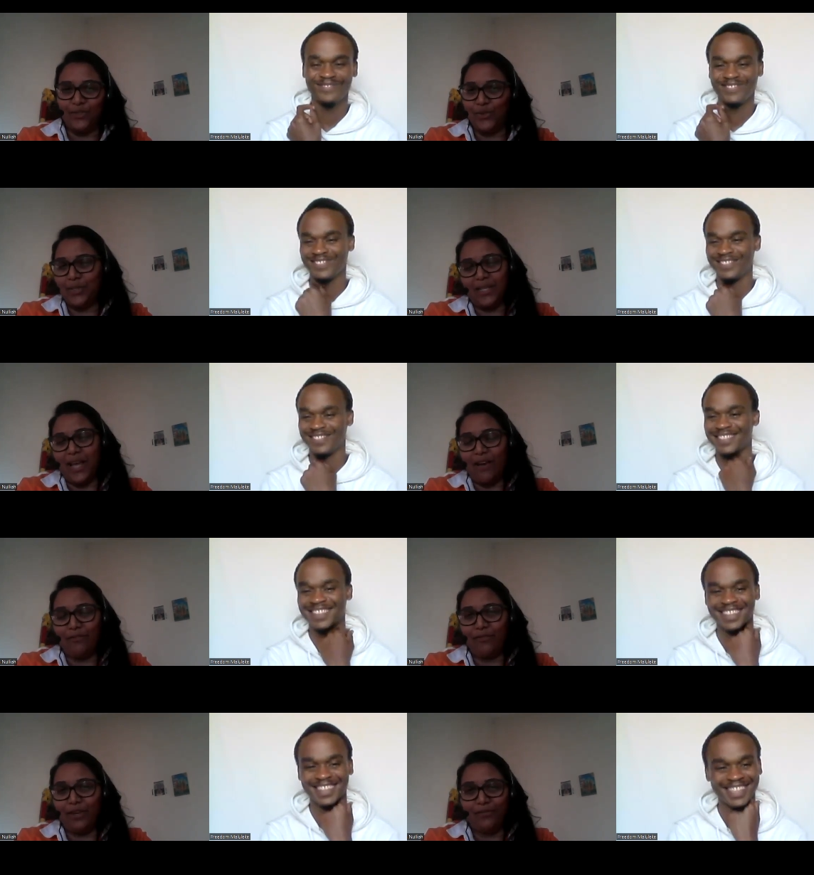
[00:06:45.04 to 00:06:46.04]
Speaker 1: to trust mm. and have
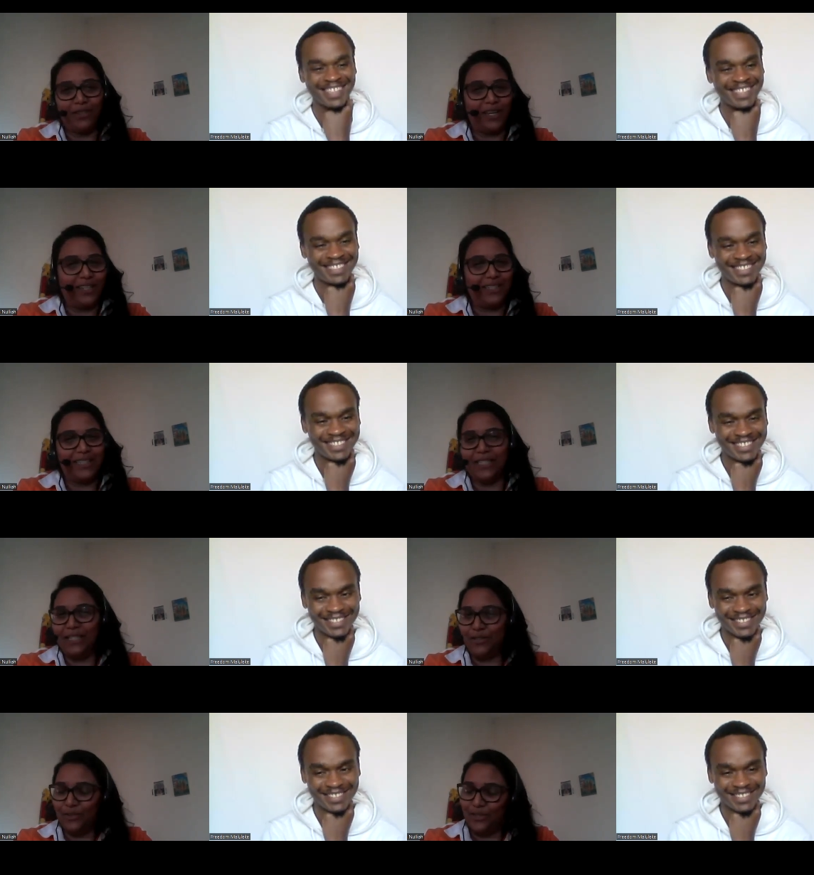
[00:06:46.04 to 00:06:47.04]
faith. And I just
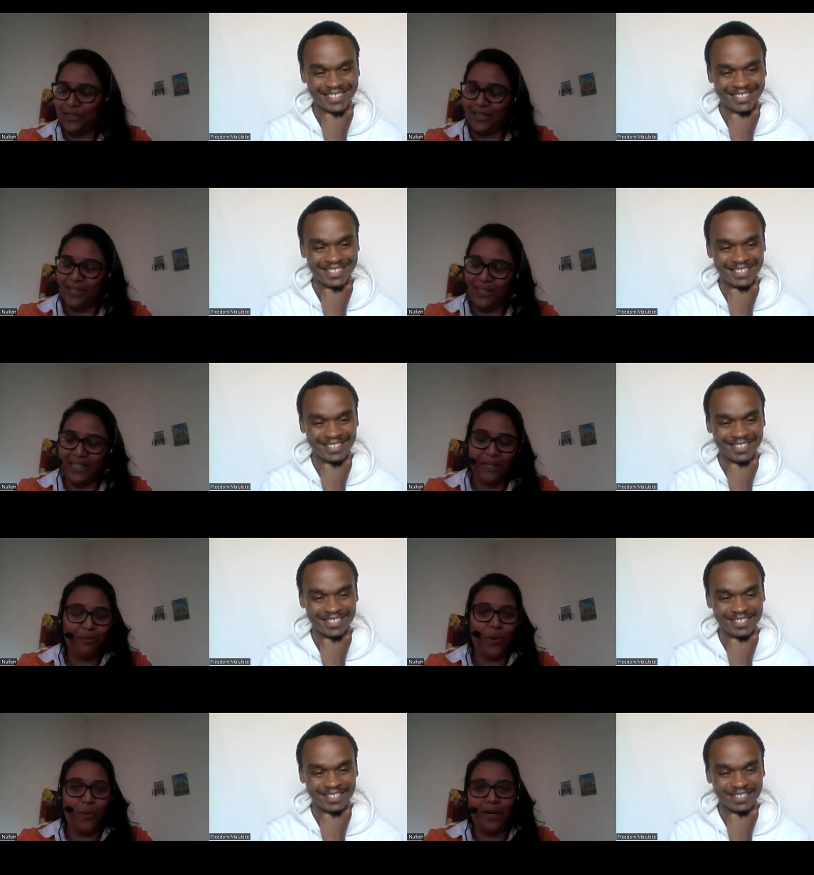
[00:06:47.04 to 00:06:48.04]
need to just keep
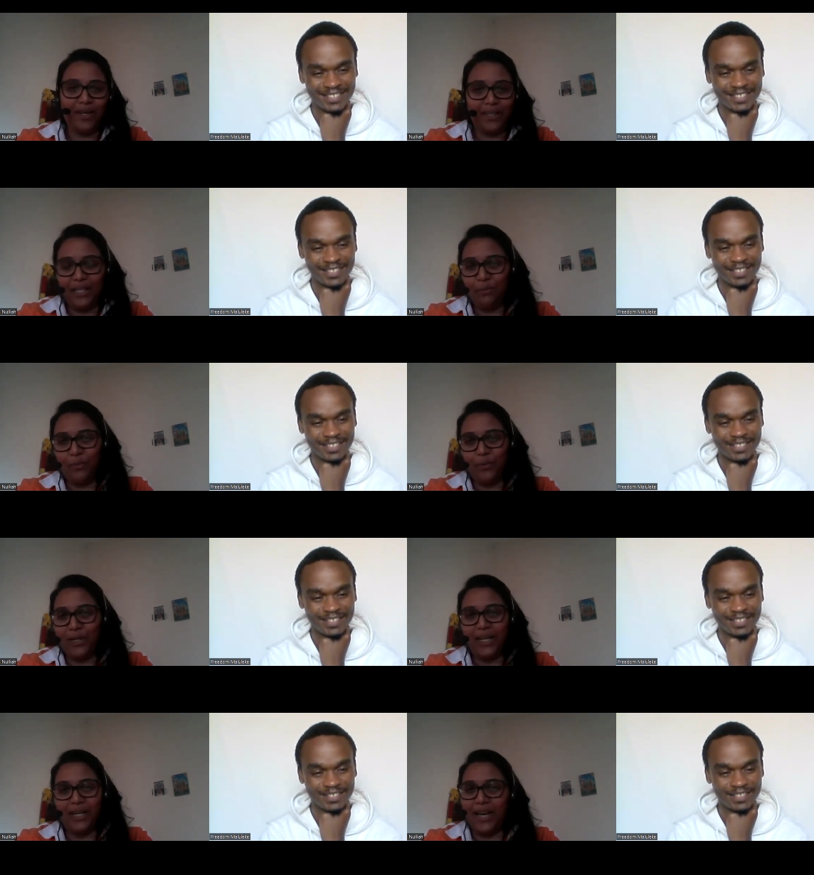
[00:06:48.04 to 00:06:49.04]
going, keep
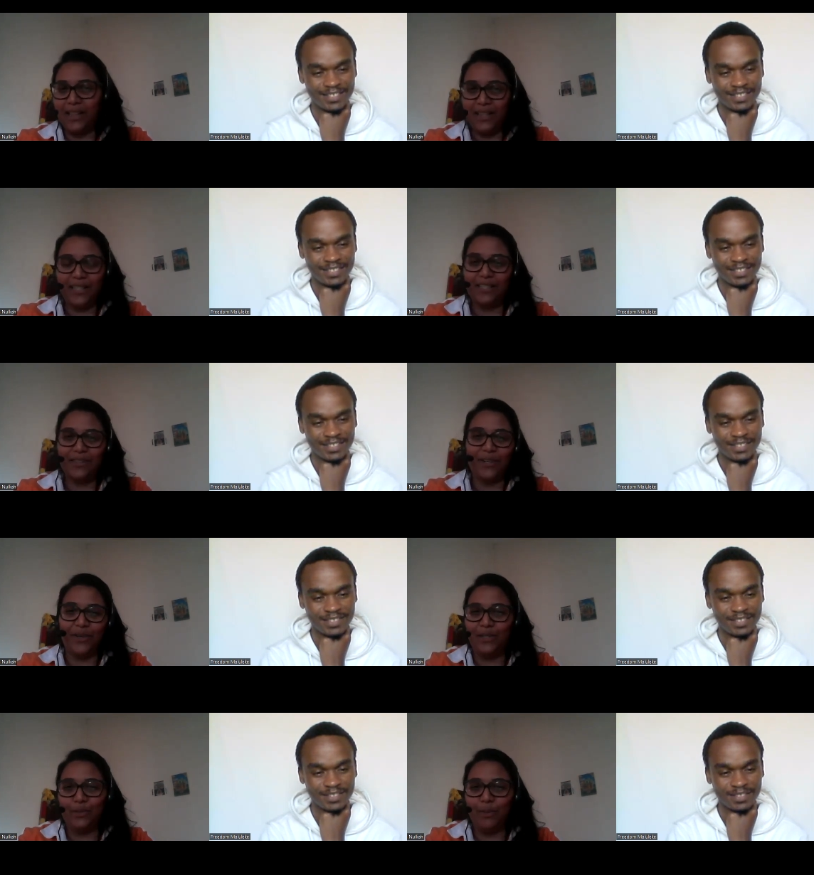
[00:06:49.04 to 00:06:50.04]
walking, and things are
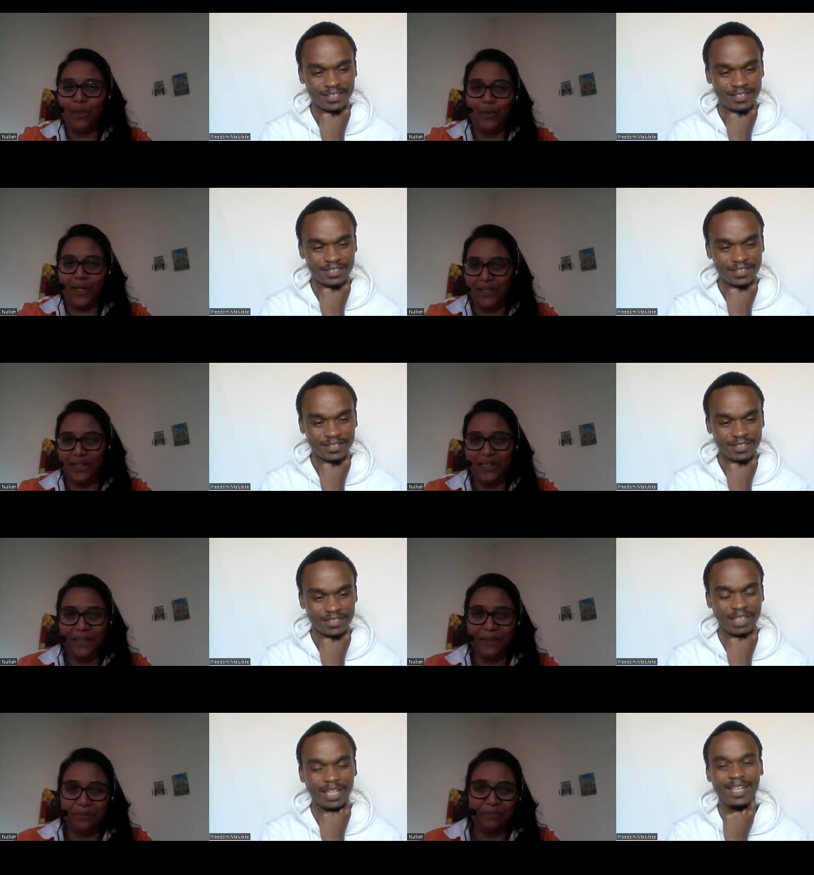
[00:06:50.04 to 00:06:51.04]
going to be okay.
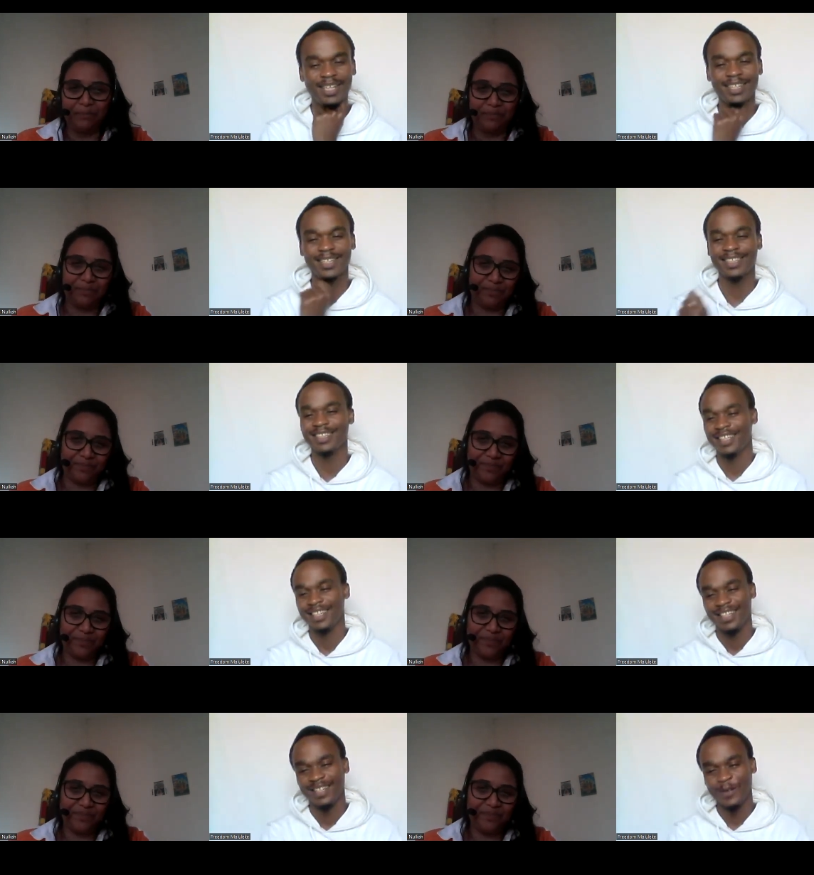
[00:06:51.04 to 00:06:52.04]
Speaker 2: Yeah.
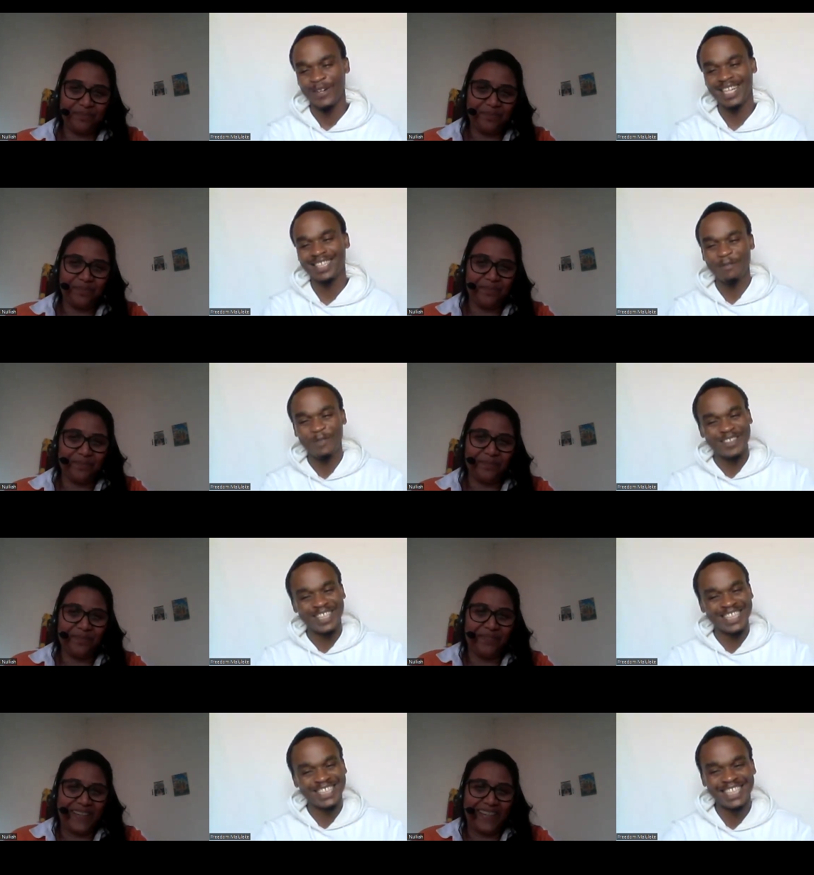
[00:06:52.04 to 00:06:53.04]
What are some
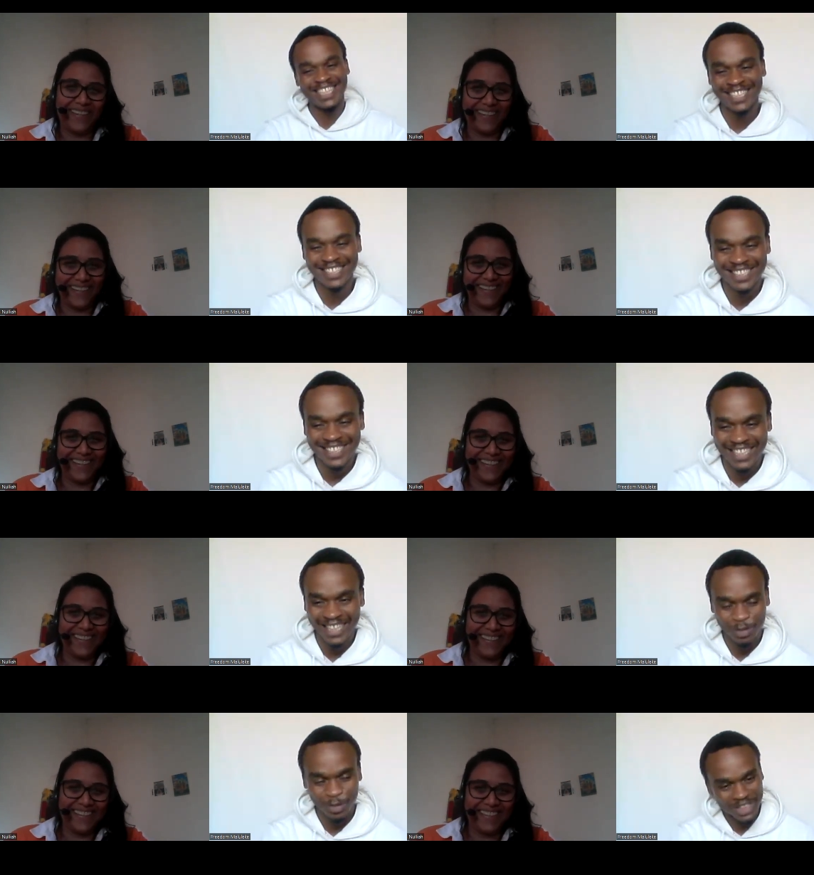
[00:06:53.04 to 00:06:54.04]
of the techniques
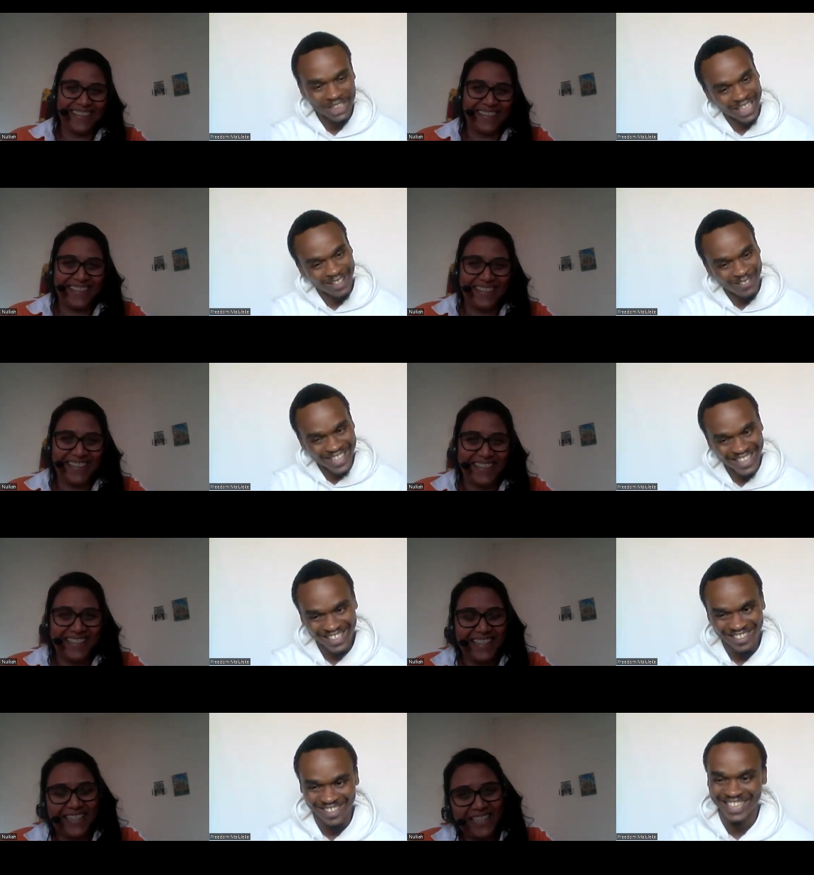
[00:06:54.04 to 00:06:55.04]
that you share with
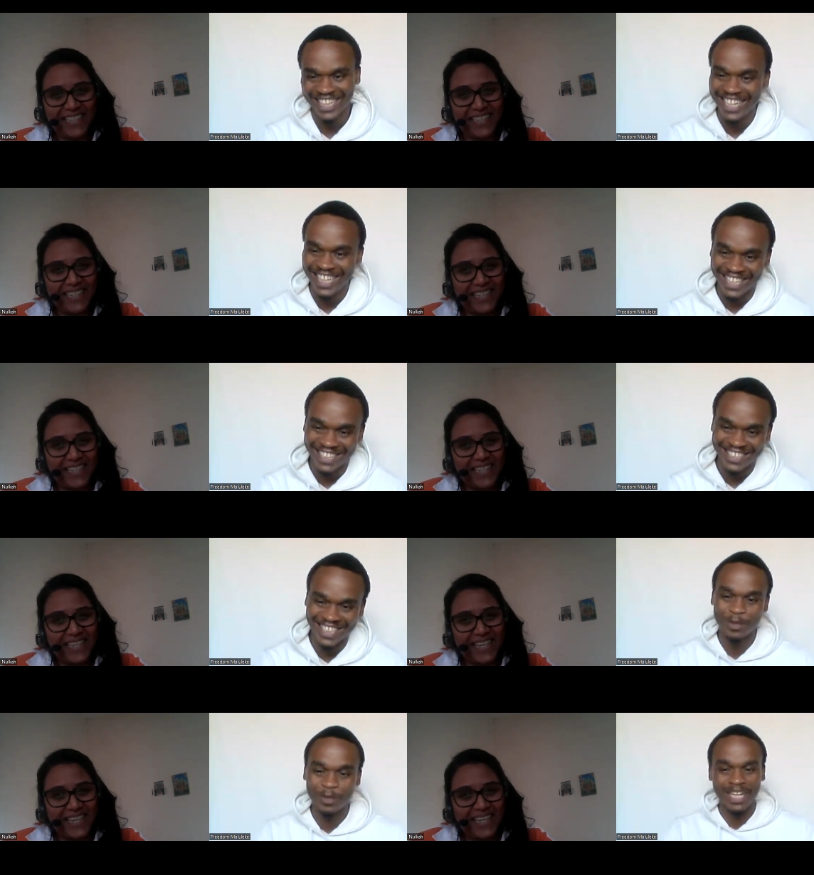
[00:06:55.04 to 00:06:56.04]
your client
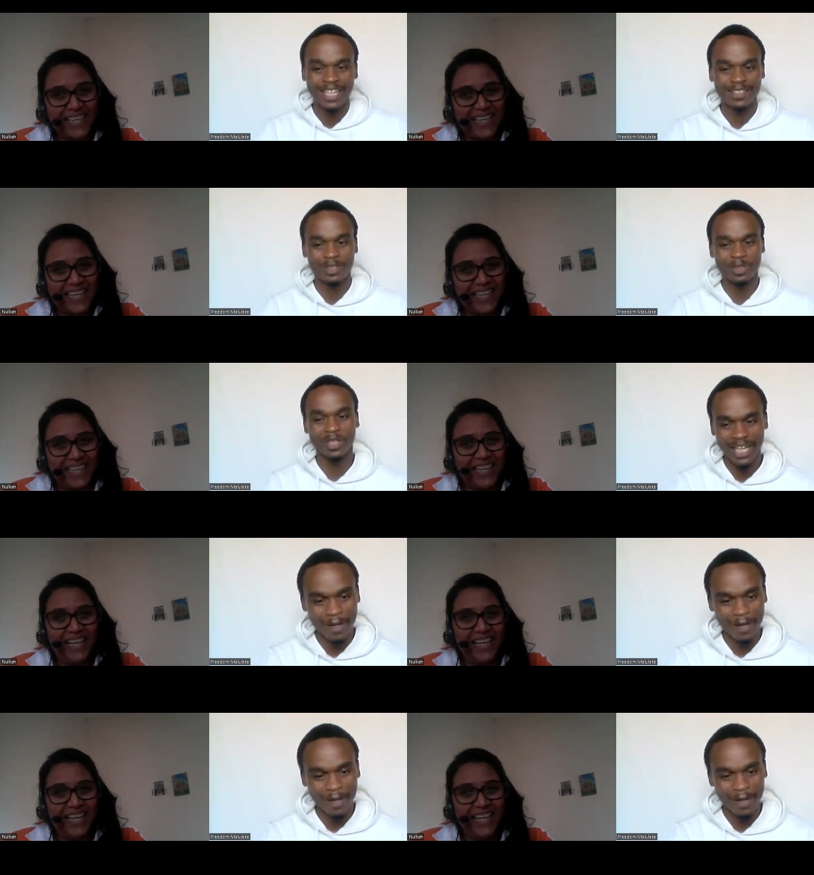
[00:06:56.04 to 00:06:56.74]
that you would like to